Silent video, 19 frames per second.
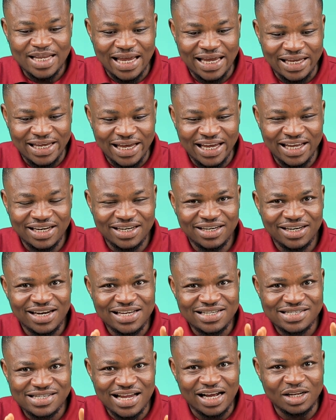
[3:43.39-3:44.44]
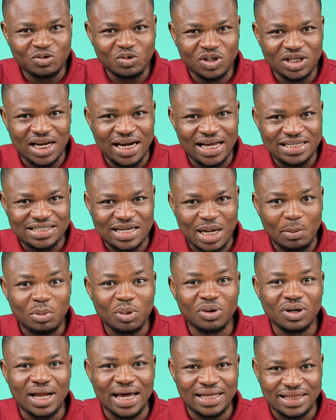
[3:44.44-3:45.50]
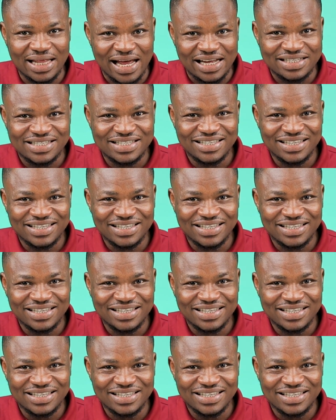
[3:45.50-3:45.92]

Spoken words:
Again, let's start with an example like that.